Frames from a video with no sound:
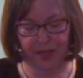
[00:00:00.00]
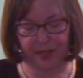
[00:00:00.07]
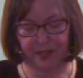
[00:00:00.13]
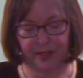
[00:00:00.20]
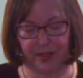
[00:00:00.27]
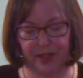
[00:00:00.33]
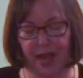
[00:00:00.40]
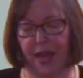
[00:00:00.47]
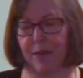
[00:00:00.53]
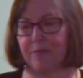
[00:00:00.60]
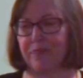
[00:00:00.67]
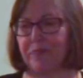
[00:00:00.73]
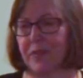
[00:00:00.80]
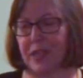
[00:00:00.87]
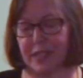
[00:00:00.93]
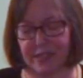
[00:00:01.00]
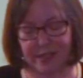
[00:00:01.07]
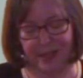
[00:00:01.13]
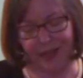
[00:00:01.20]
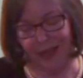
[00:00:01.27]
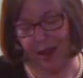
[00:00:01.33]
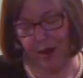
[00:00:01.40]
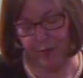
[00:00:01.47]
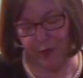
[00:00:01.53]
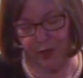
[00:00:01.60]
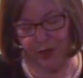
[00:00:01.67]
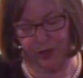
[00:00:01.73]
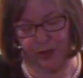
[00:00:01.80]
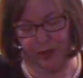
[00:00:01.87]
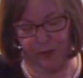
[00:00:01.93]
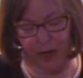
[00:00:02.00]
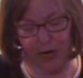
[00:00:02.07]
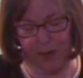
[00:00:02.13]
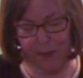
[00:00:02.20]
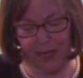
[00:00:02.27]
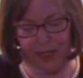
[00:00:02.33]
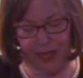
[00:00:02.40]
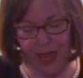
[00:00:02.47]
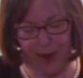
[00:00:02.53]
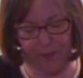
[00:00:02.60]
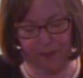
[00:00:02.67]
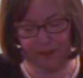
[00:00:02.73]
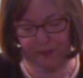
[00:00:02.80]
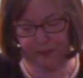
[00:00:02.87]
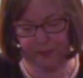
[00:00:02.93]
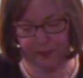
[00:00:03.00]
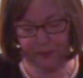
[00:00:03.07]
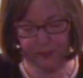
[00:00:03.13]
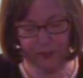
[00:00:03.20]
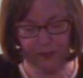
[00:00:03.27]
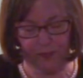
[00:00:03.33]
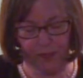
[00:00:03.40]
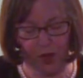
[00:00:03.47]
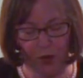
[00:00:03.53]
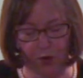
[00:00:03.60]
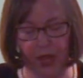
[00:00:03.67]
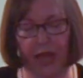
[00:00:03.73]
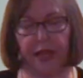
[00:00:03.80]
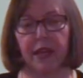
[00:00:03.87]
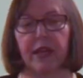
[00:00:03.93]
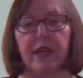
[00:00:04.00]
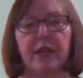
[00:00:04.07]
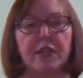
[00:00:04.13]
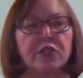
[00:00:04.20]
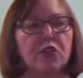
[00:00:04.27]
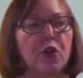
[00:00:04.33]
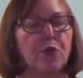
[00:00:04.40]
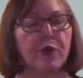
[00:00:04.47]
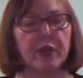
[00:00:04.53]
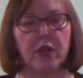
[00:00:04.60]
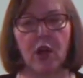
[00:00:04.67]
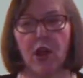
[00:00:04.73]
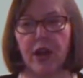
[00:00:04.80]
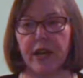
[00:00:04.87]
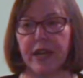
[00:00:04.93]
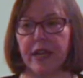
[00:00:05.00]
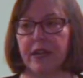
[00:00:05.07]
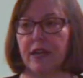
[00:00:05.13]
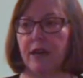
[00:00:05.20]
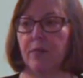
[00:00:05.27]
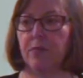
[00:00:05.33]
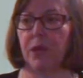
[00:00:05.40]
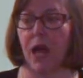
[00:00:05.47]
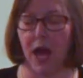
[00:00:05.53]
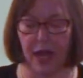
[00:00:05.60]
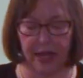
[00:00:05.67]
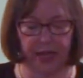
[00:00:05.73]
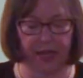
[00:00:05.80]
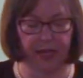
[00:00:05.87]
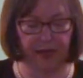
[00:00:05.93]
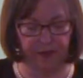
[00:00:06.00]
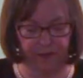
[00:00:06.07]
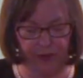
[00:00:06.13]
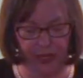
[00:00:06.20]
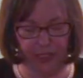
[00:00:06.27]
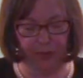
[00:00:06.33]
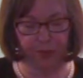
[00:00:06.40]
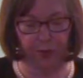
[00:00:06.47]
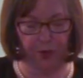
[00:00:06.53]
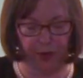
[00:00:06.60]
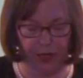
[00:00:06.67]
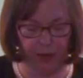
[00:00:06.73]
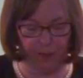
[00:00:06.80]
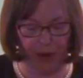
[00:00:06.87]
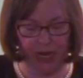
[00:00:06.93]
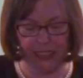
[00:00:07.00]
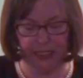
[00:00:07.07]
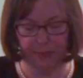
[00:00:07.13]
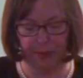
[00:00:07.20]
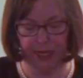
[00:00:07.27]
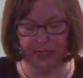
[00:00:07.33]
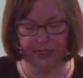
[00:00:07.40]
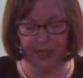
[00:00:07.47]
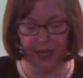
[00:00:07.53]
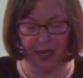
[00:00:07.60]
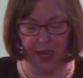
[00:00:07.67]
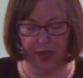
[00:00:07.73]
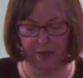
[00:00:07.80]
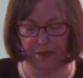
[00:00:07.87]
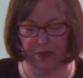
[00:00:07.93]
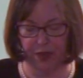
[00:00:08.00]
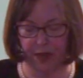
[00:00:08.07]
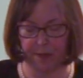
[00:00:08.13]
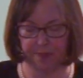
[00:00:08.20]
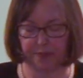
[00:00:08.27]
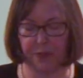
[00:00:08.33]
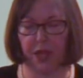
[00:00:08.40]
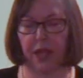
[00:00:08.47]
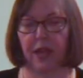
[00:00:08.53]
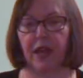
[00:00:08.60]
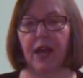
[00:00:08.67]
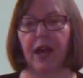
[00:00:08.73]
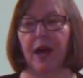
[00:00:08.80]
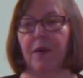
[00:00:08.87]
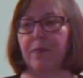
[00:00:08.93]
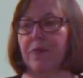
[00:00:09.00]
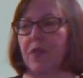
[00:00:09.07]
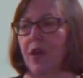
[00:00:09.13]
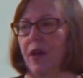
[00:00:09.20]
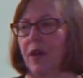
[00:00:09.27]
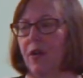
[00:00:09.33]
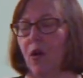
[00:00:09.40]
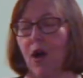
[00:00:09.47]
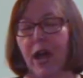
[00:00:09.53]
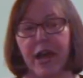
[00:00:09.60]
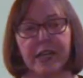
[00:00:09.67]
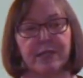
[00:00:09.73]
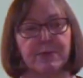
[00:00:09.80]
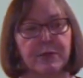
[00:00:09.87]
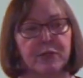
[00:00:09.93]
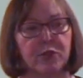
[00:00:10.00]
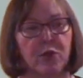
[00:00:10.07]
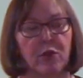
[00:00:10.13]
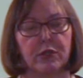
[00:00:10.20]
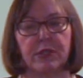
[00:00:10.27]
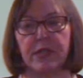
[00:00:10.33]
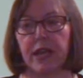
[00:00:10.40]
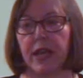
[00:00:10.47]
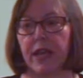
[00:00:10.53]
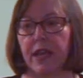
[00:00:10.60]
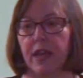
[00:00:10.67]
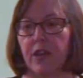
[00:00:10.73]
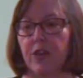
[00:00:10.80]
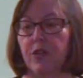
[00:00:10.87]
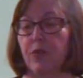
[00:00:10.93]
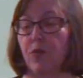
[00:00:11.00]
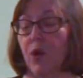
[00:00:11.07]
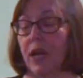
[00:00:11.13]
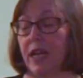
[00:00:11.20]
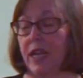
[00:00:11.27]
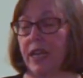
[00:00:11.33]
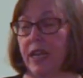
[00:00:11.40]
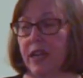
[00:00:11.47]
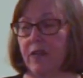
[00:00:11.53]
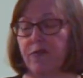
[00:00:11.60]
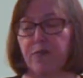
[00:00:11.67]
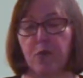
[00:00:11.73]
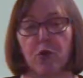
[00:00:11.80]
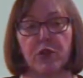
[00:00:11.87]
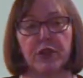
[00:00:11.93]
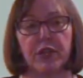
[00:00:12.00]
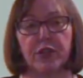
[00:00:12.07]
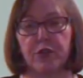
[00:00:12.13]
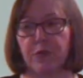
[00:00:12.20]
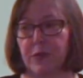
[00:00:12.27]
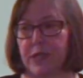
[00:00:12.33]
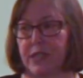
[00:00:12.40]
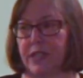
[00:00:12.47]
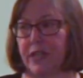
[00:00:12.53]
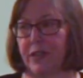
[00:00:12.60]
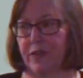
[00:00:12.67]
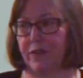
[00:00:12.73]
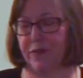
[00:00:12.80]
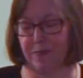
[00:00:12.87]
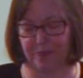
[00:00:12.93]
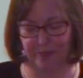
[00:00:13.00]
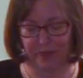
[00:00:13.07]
so that is, I wouldn't recommend that. Okay, so regarding uh, blogging and Facebook and MySpace, that kind of thing, um, the experts all say you want to give more than you receive.